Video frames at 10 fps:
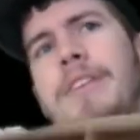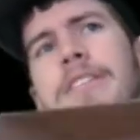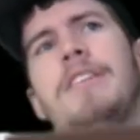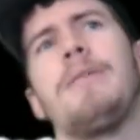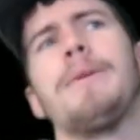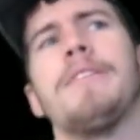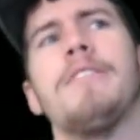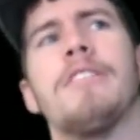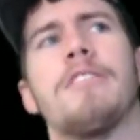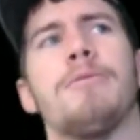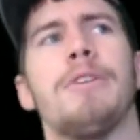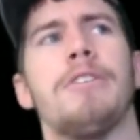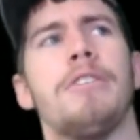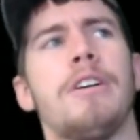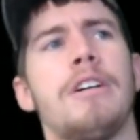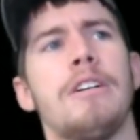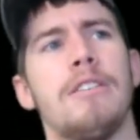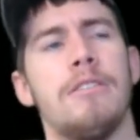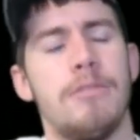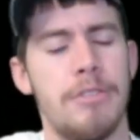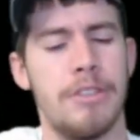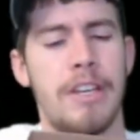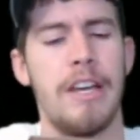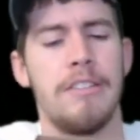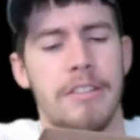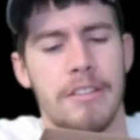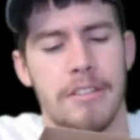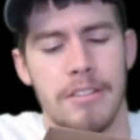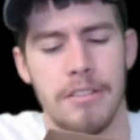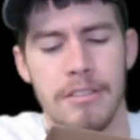not about the looks when your case is